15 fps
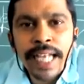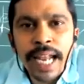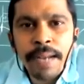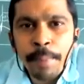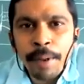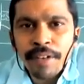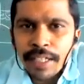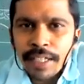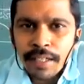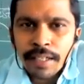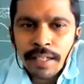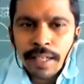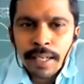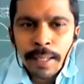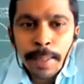10 power
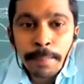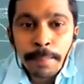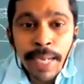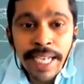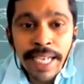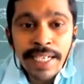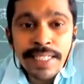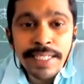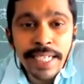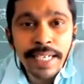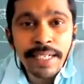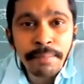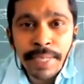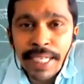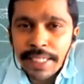minus
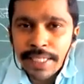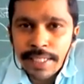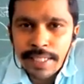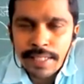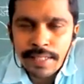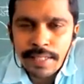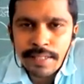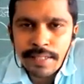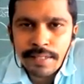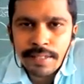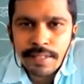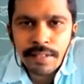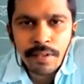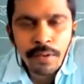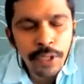10 meters.
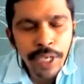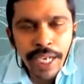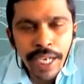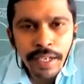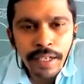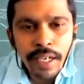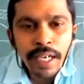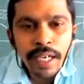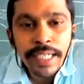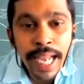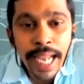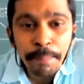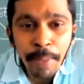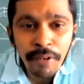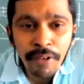Okay?
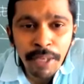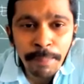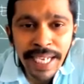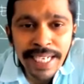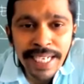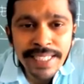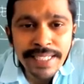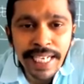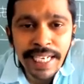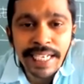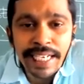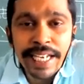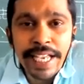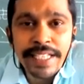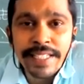10 power minus
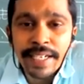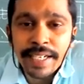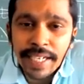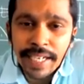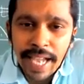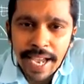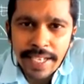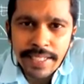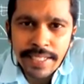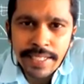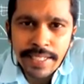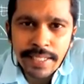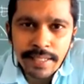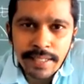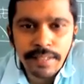10 is written as
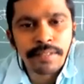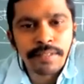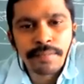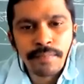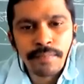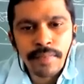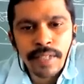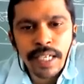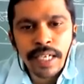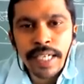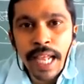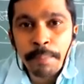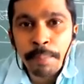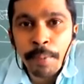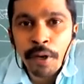
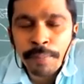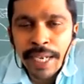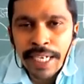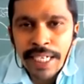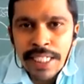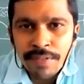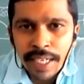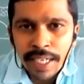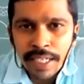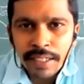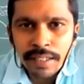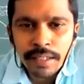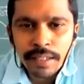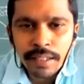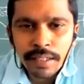10 power minus 1
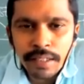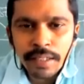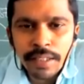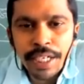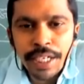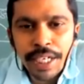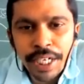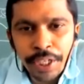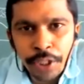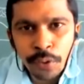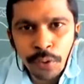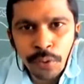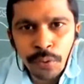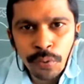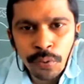
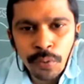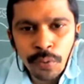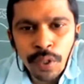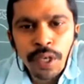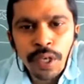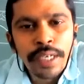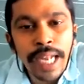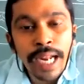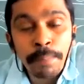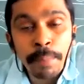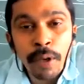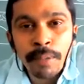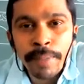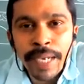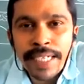into 10
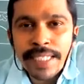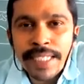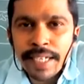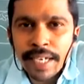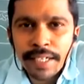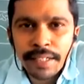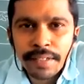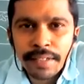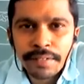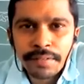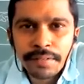power minus 9.